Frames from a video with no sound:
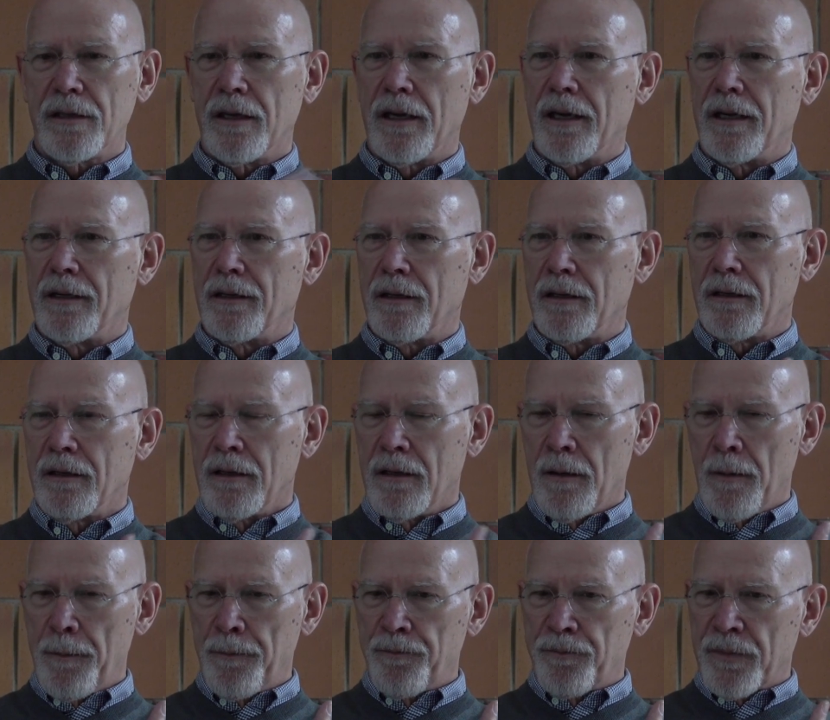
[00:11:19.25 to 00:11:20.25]
And
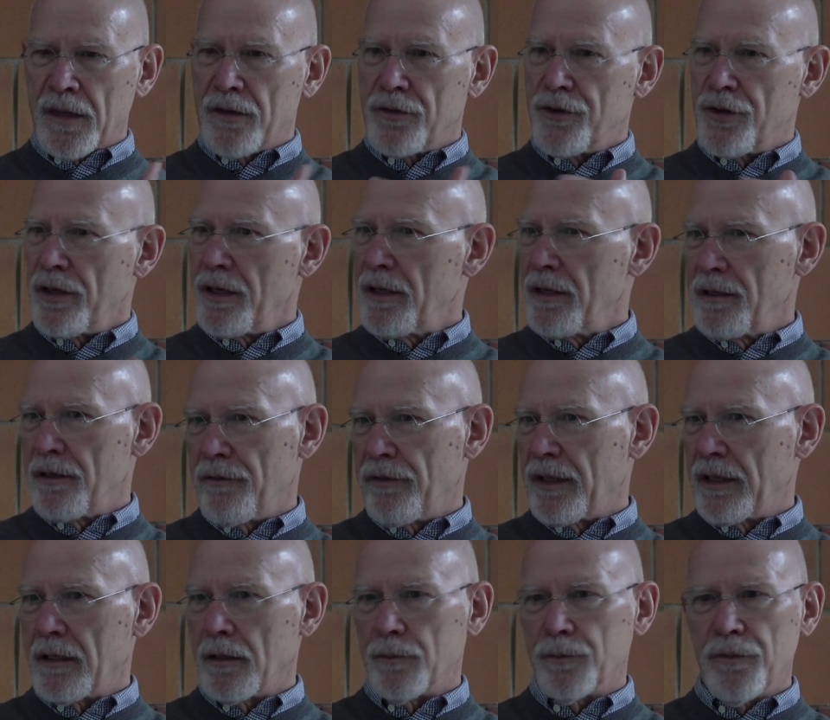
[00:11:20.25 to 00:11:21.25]
Ginny
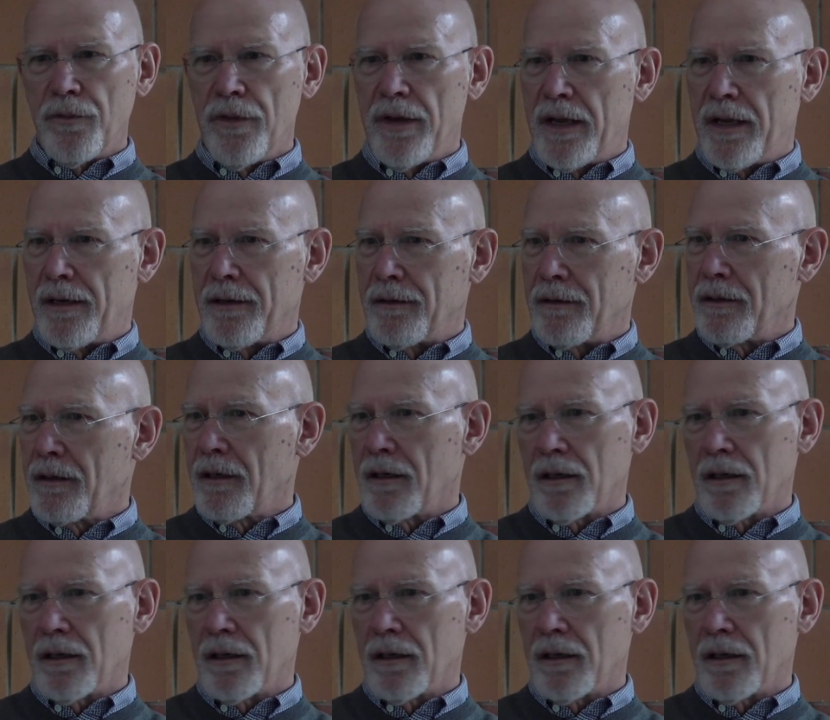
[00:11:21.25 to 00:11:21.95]
developed then